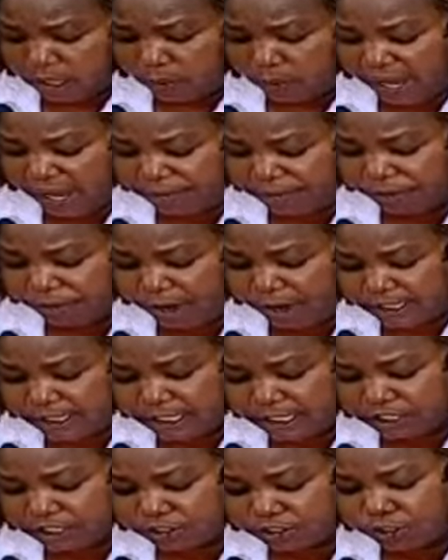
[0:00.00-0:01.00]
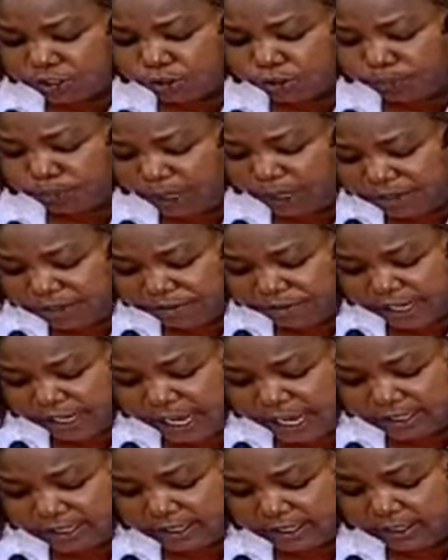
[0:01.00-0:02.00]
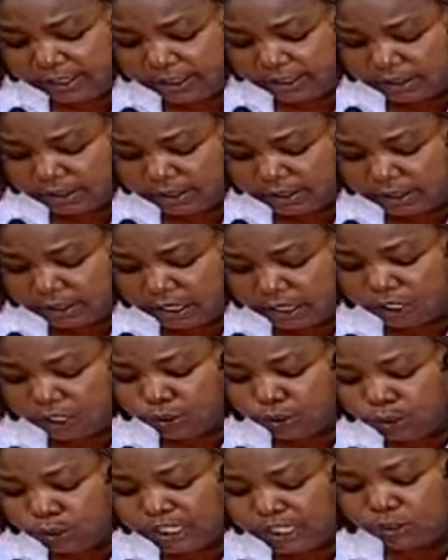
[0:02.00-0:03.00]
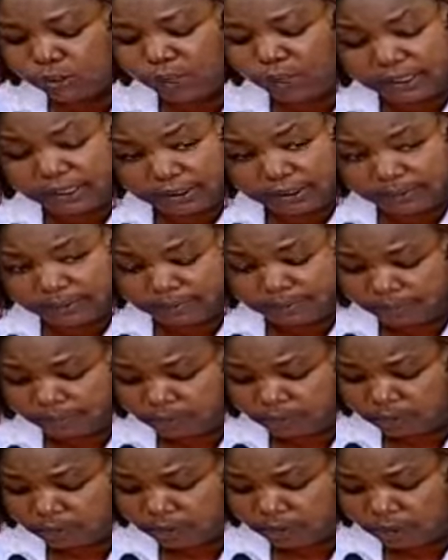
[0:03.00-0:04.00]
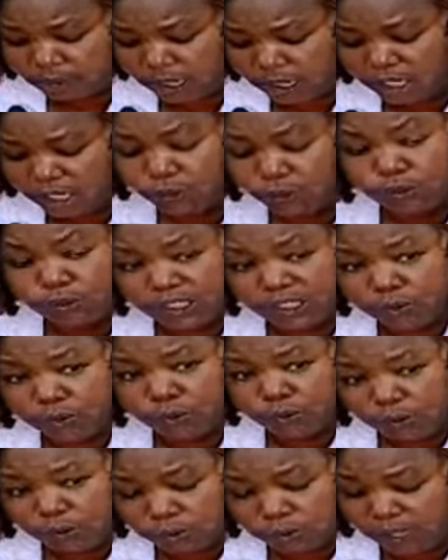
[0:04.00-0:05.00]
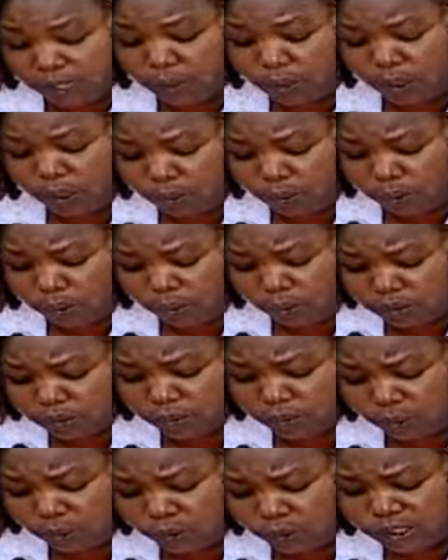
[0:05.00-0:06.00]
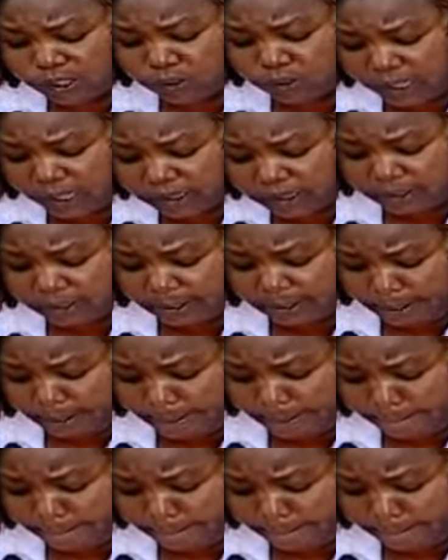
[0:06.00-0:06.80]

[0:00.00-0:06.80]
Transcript: the way forward is not to point fingers at who did what. And who did who? Who did what?